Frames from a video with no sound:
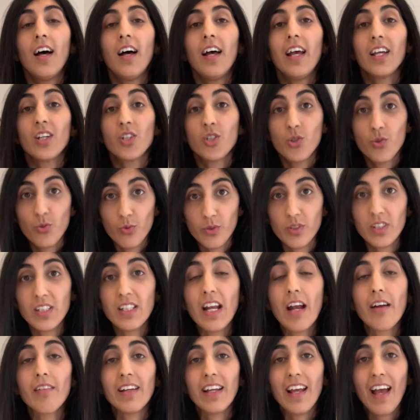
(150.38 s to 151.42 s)

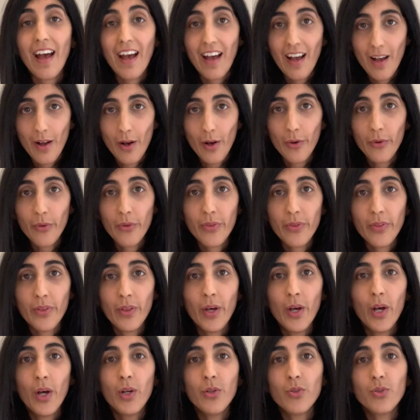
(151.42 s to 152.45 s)
extraordinary health
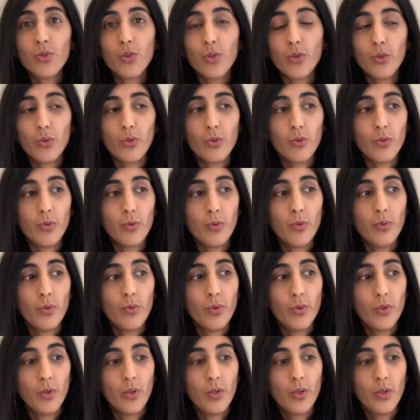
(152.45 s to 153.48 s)
to
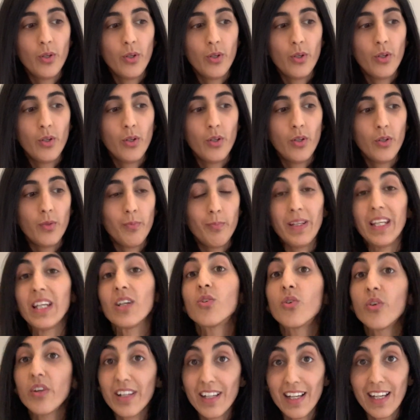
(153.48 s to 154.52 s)
be
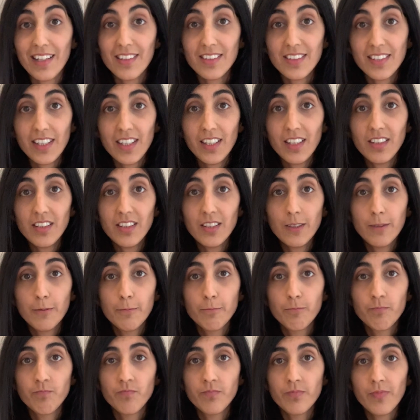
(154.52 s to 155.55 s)
created
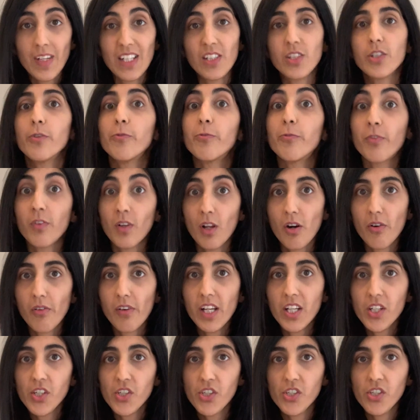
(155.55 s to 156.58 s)
and to
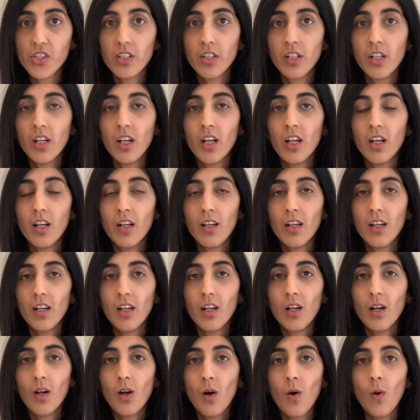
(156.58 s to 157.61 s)
flourish,
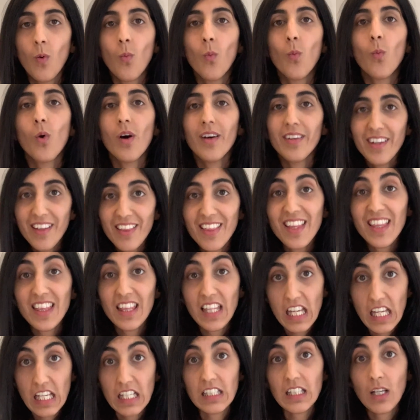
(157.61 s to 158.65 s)
one of the
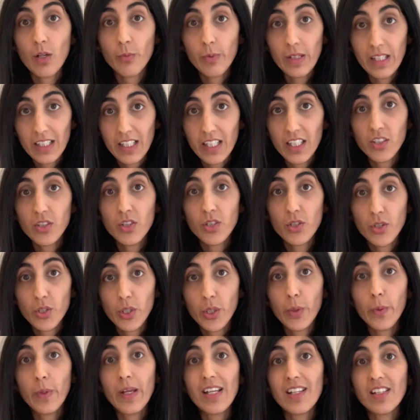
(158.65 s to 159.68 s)
things that we need to
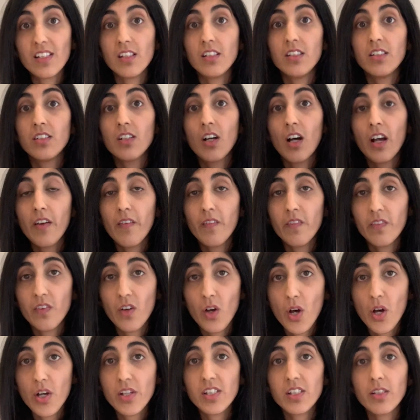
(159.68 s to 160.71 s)
do is
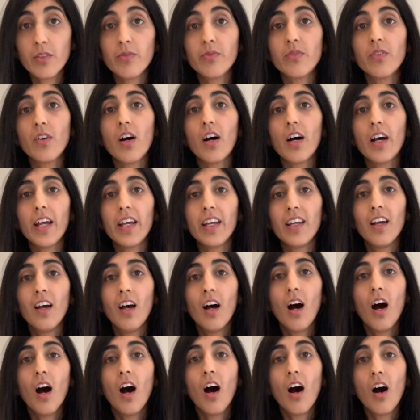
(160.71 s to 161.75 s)
diversify
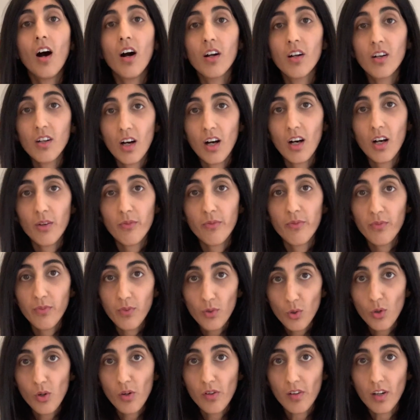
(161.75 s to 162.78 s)
our gut
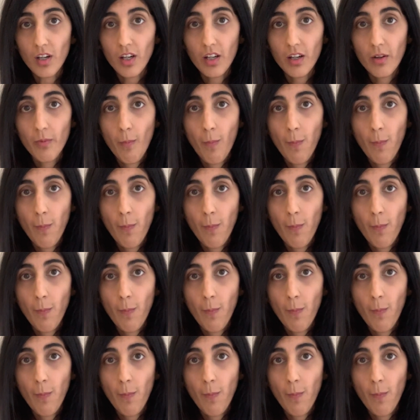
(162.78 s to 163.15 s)
flora.